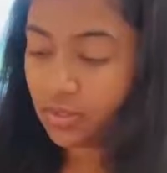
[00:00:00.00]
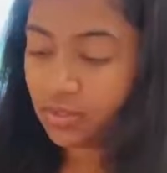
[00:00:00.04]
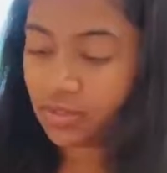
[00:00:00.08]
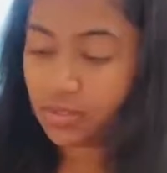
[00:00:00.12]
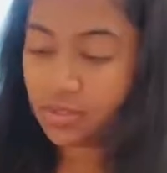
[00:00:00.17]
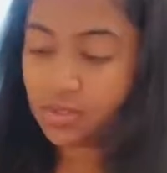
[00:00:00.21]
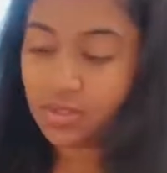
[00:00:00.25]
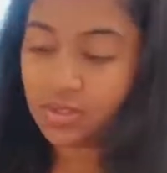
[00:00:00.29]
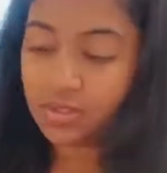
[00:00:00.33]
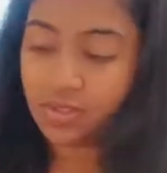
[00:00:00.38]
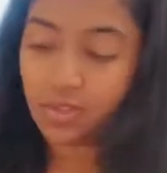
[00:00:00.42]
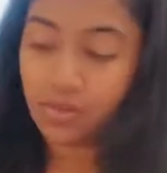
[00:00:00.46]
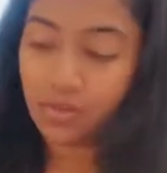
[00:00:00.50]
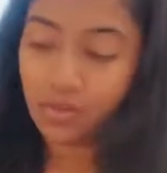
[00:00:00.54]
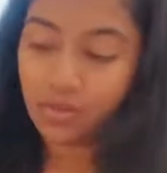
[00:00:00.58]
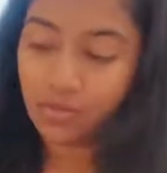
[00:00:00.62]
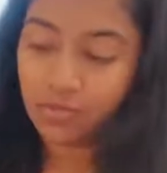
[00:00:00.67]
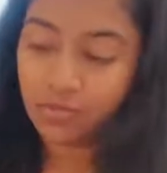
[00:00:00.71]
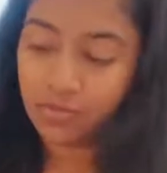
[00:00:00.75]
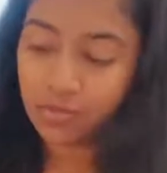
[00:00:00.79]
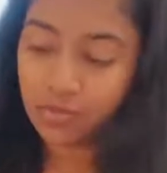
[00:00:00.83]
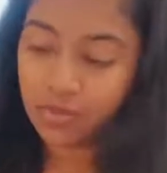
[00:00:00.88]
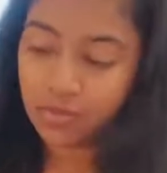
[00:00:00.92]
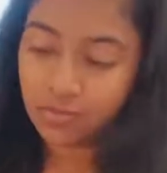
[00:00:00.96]
the
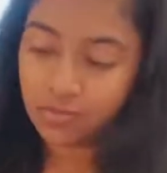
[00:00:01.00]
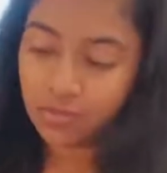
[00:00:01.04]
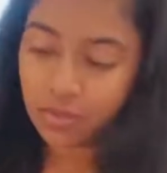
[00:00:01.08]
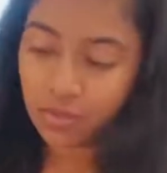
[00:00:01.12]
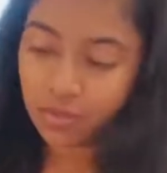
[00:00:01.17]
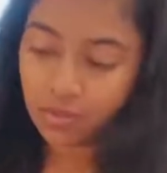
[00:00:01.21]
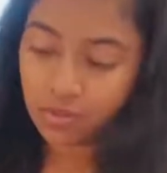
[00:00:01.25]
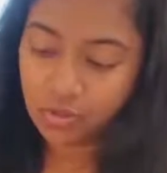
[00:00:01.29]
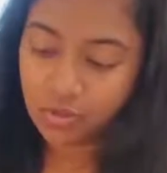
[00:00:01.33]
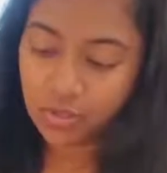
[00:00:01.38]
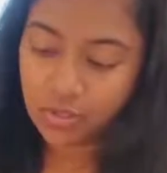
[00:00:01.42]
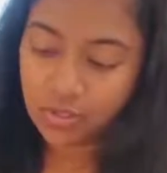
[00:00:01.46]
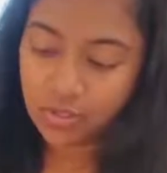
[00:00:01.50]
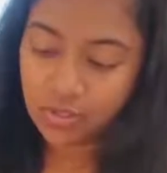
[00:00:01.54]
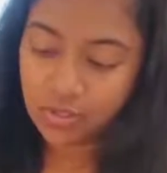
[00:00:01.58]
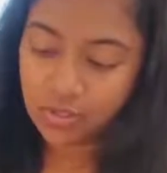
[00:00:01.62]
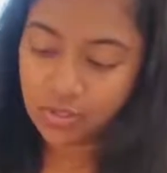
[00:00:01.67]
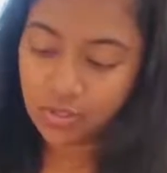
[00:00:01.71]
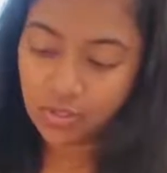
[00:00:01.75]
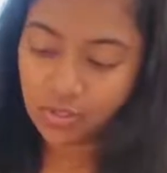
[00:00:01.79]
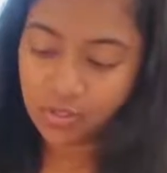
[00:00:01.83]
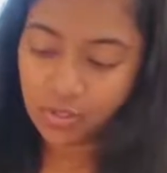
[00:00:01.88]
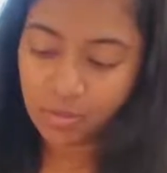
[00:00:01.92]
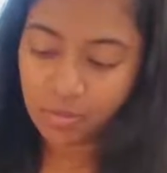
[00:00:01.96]
stove. We are going to heat
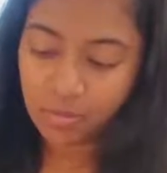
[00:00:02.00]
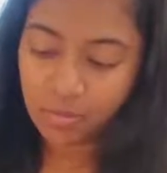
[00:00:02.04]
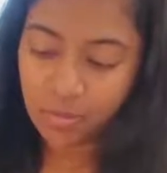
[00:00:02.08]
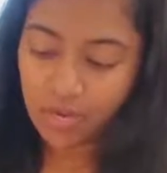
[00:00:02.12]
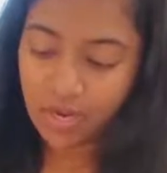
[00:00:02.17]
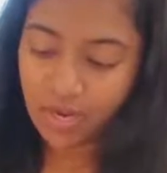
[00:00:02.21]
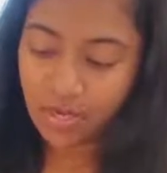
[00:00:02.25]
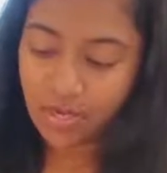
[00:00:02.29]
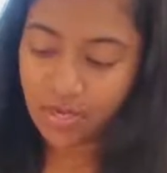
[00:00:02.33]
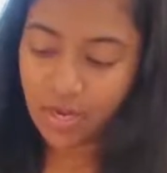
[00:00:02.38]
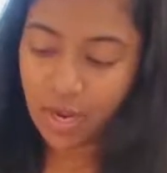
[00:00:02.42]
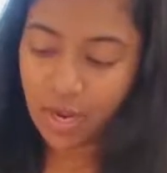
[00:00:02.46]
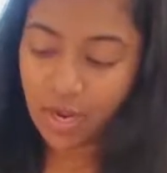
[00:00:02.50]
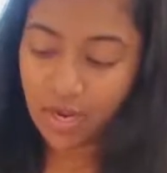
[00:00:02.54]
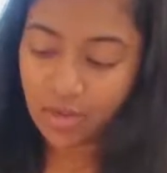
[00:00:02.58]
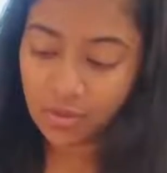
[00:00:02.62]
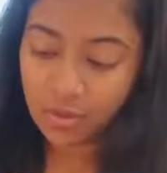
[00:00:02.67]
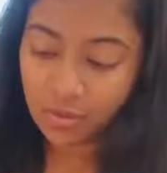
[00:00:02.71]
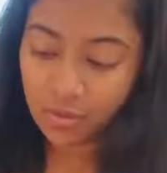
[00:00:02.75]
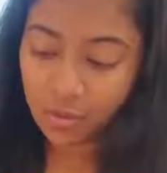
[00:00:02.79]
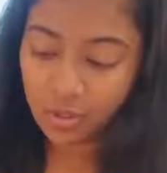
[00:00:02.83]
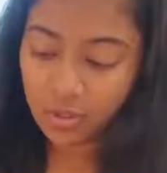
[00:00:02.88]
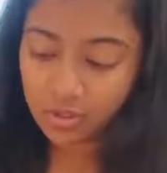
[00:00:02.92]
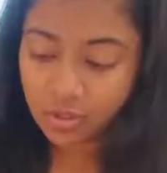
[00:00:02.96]
it up and
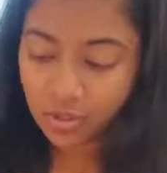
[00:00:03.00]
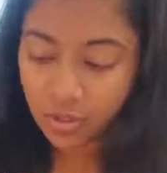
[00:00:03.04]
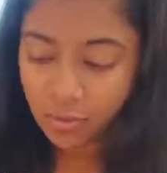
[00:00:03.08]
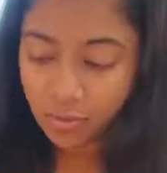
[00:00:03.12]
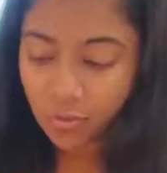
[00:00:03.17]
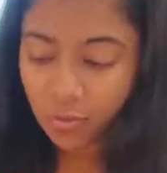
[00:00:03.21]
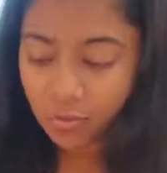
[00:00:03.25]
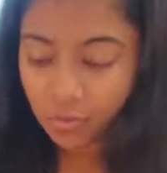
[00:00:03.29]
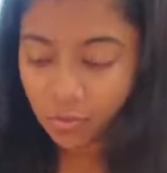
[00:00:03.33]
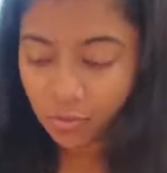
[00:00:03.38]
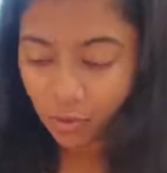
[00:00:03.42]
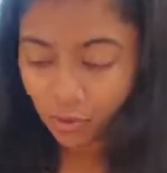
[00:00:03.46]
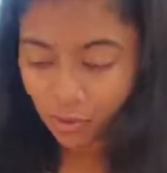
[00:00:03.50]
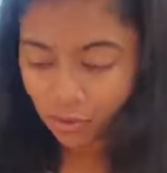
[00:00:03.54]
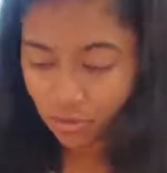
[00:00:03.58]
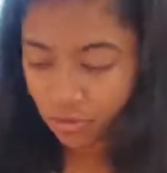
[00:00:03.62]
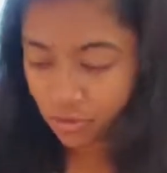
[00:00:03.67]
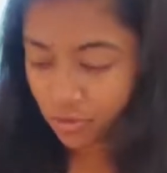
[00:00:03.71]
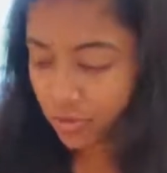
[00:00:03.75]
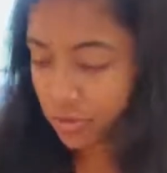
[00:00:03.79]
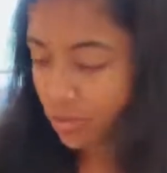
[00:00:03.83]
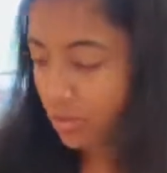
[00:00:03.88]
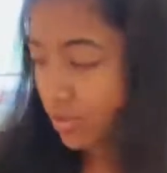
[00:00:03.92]
add 1 cup of water to